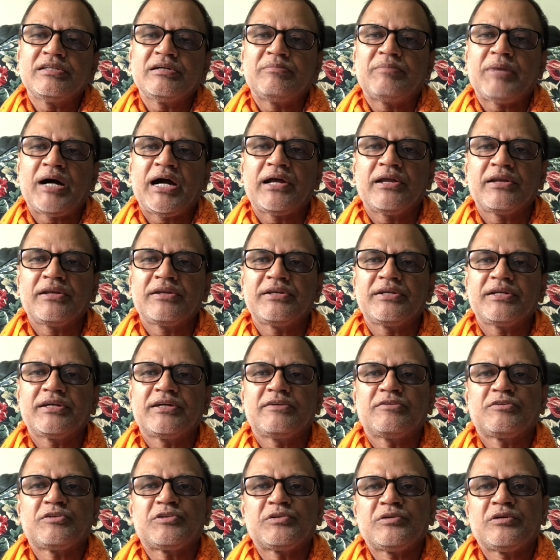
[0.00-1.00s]
the mind
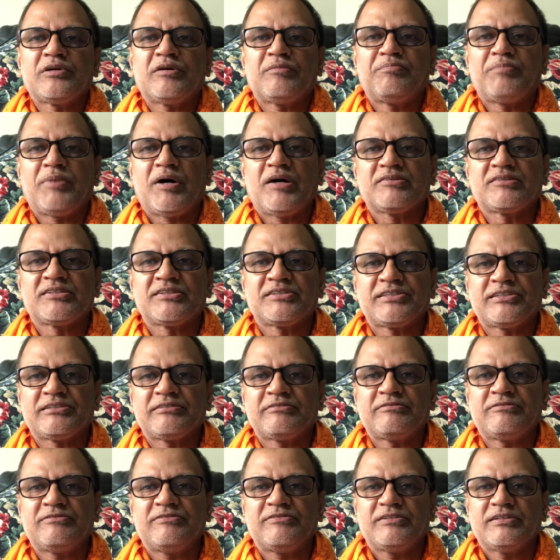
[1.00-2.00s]
into a
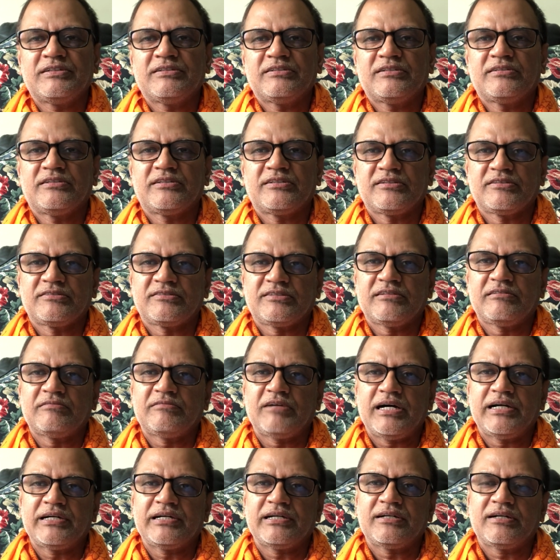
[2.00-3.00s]
positive
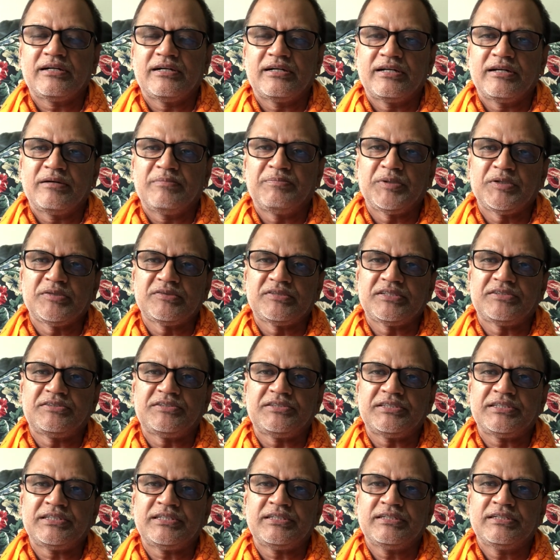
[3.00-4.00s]
reservoir, a
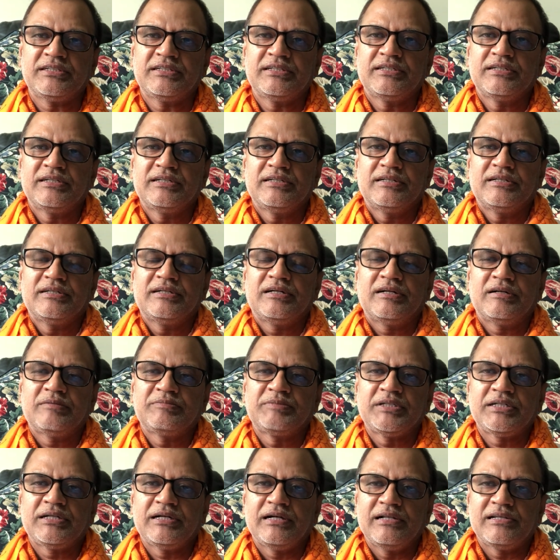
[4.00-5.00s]
depository
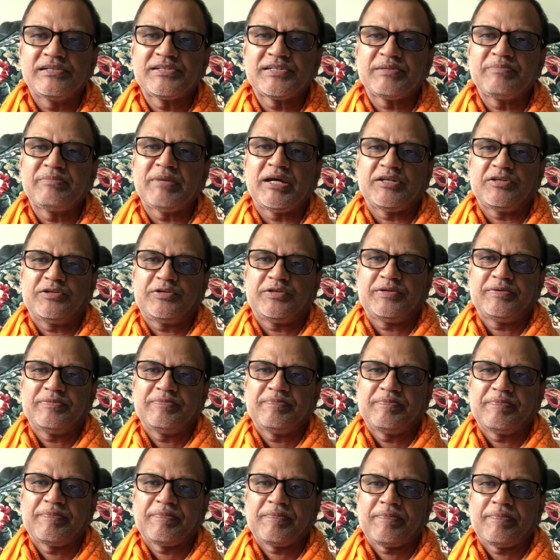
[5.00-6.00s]
of the ultimate.
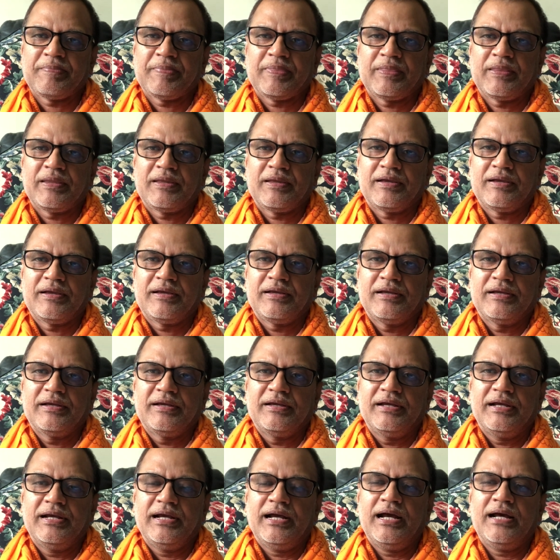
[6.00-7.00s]

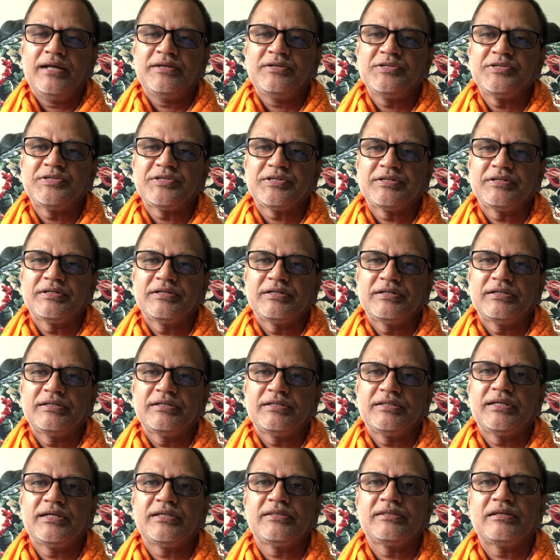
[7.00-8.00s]
And
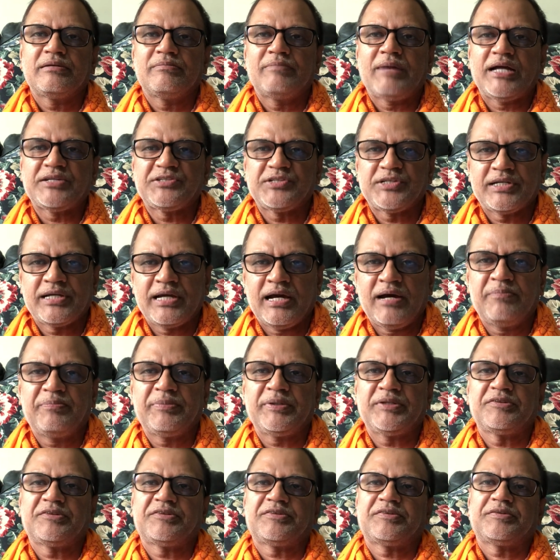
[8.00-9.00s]
then the magic
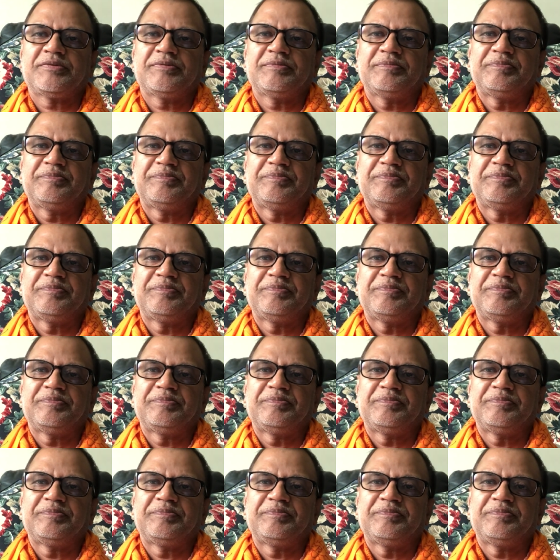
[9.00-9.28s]
happens.